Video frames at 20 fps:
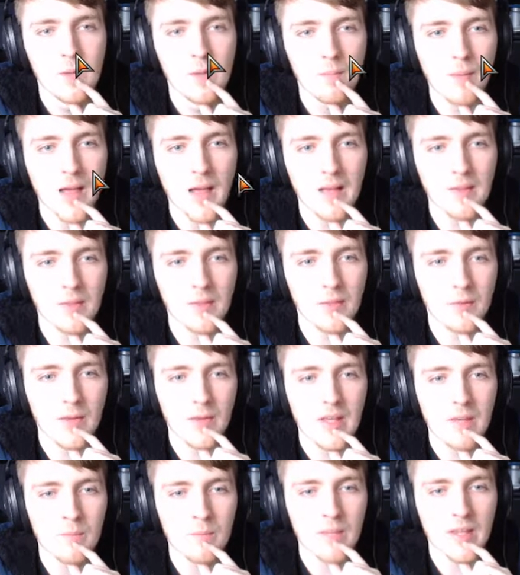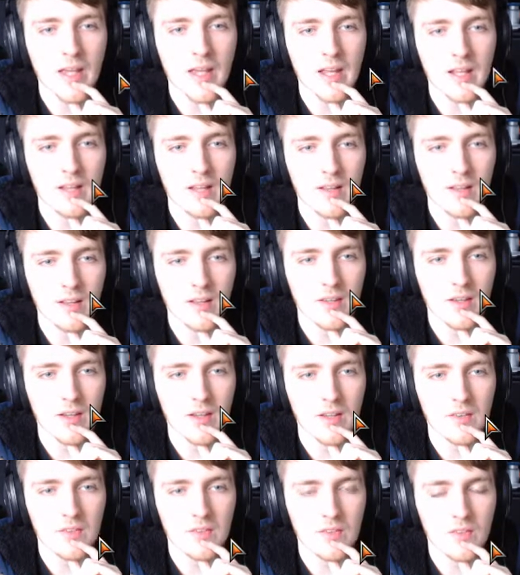Pack 3 and we're getting like
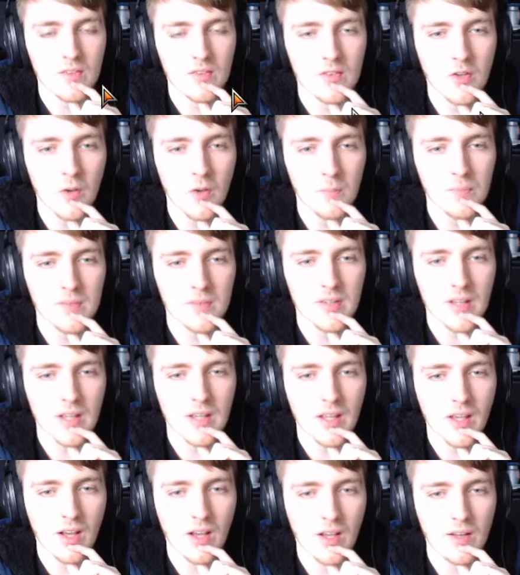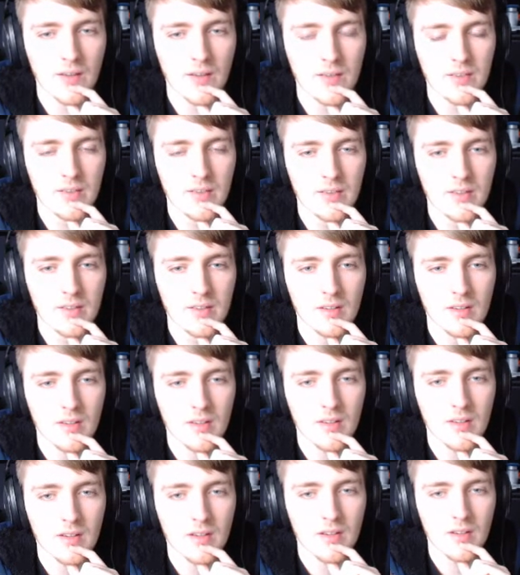a top tier card.
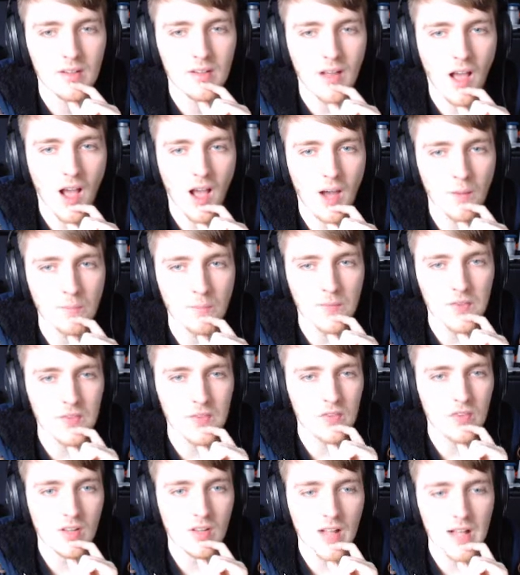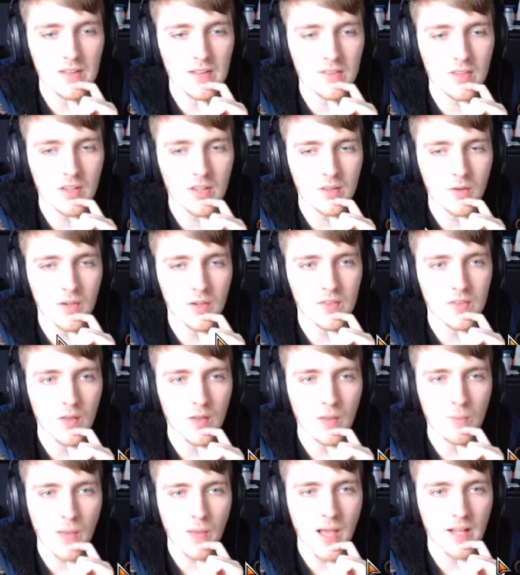I'm just glancing at the rest of
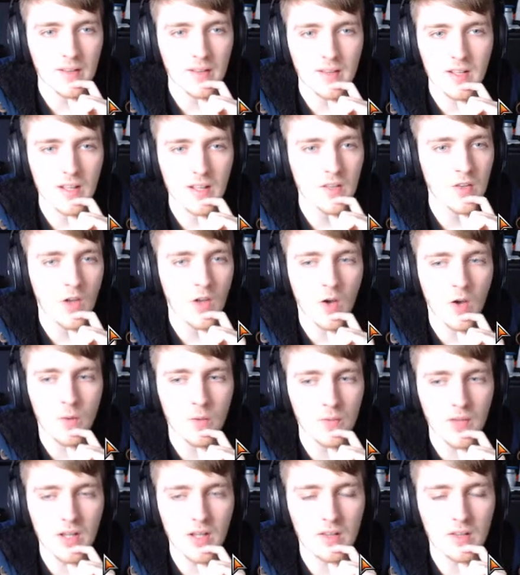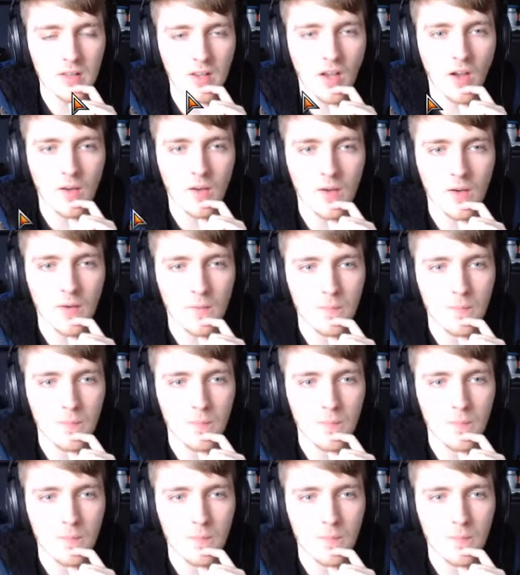the pack there. No, we'll take the Kara.